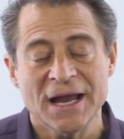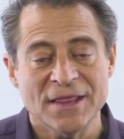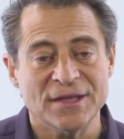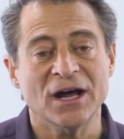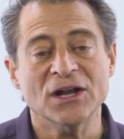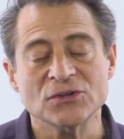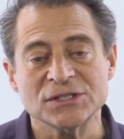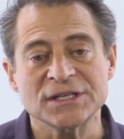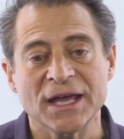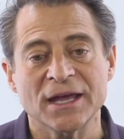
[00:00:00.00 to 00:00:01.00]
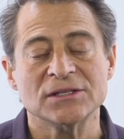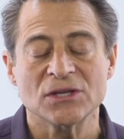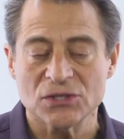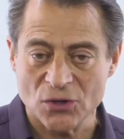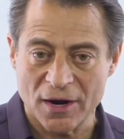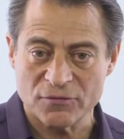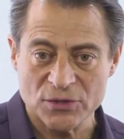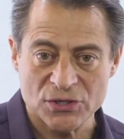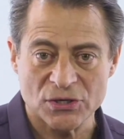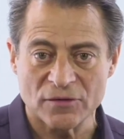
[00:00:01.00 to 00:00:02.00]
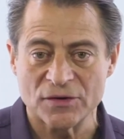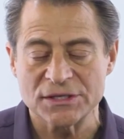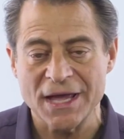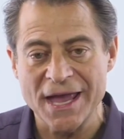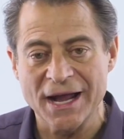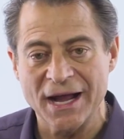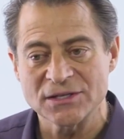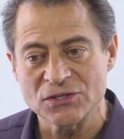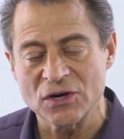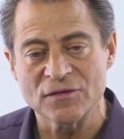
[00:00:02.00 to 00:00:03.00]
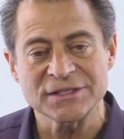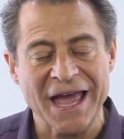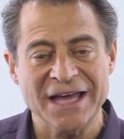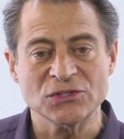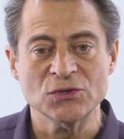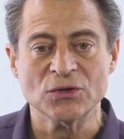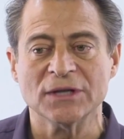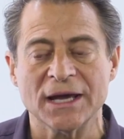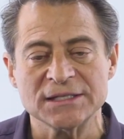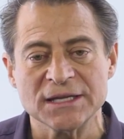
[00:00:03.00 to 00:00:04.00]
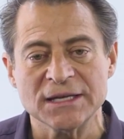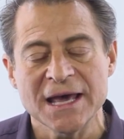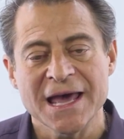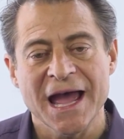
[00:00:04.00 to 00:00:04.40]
that understands software as a service, AI as a service, has utilized it,